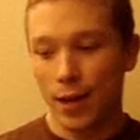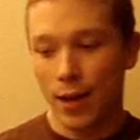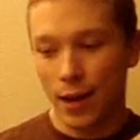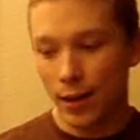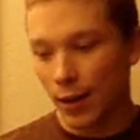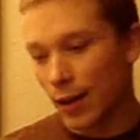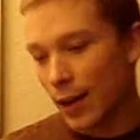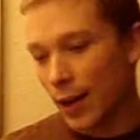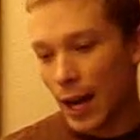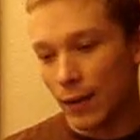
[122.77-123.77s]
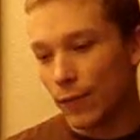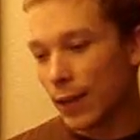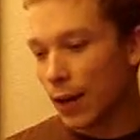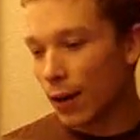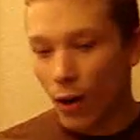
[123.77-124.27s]
side. And if
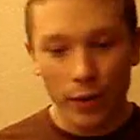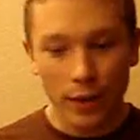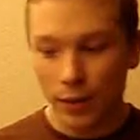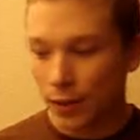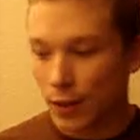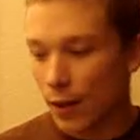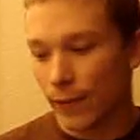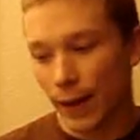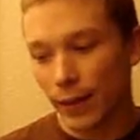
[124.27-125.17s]
you get all this stuff,